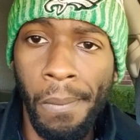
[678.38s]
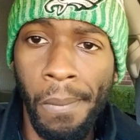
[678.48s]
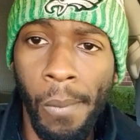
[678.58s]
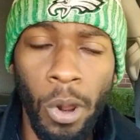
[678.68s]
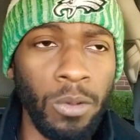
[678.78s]

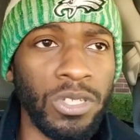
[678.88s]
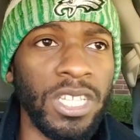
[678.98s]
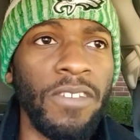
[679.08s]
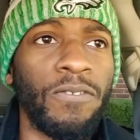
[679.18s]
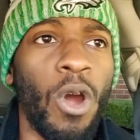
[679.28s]
We will
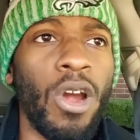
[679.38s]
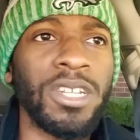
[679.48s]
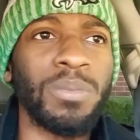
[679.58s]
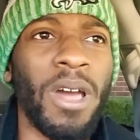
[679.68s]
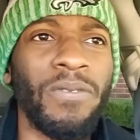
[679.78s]
see. Far as
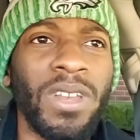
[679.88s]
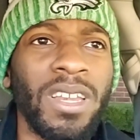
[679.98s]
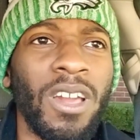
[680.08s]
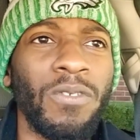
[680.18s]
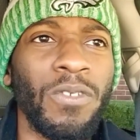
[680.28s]
my
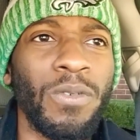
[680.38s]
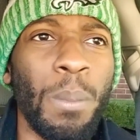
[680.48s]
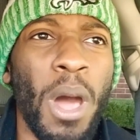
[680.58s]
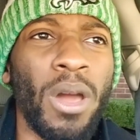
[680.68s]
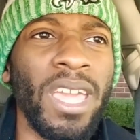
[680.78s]
Philadelphia
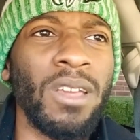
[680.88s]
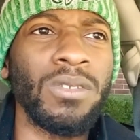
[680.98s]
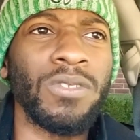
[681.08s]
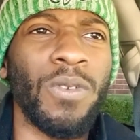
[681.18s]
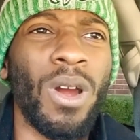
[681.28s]
football Eagles,
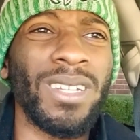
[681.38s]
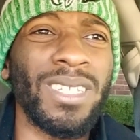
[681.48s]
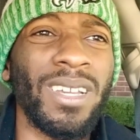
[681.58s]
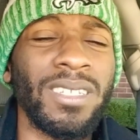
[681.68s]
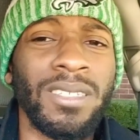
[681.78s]
far as
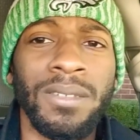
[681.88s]
us,